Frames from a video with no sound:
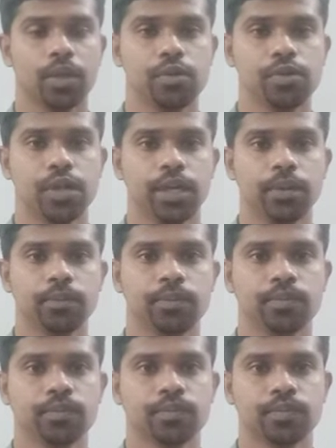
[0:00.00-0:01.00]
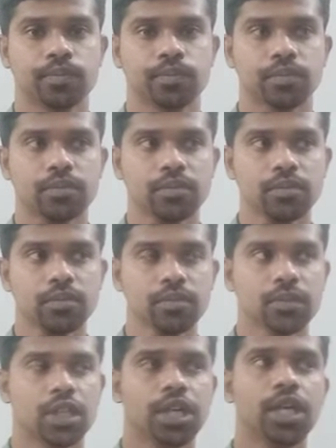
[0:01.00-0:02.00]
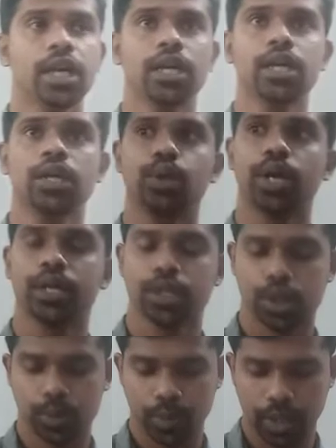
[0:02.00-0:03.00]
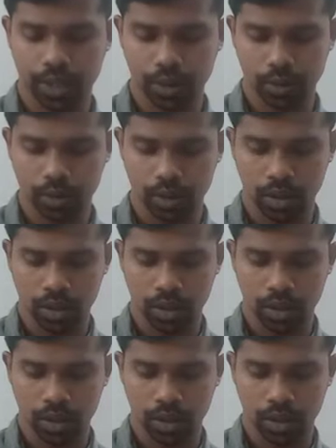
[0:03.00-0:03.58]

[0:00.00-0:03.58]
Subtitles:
You see, here you can just find out